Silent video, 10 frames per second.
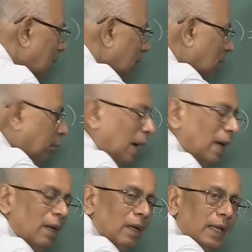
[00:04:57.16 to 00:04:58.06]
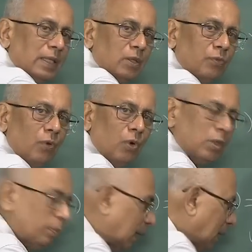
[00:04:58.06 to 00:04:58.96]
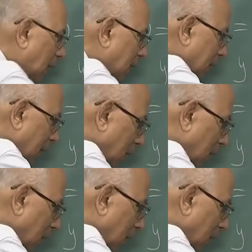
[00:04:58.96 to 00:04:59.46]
with parallel lines of force, but rather they